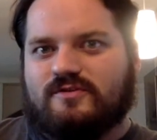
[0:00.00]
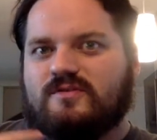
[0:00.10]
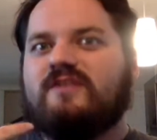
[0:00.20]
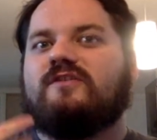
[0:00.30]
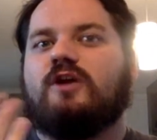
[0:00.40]
you
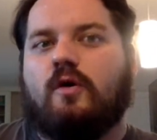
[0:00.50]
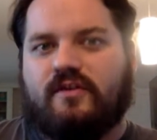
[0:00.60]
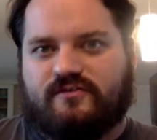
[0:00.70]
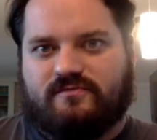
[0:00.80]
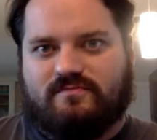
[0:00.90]
need to know
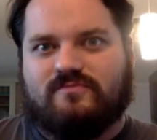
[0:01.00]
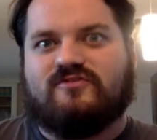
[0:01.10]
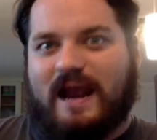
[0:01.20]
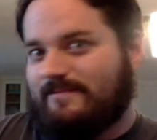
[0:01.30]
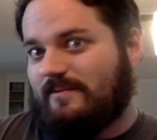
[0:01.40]
this
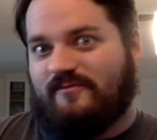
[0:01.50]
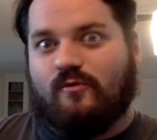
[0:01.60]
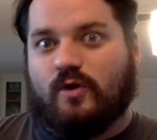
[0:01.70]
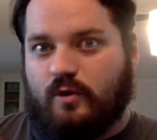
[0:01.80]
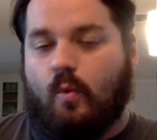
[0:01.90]
chapter
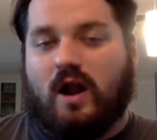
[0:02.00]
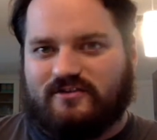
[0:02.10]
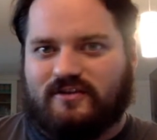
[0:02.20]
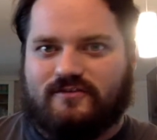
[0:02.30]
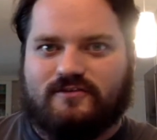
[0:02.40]
before you watch this,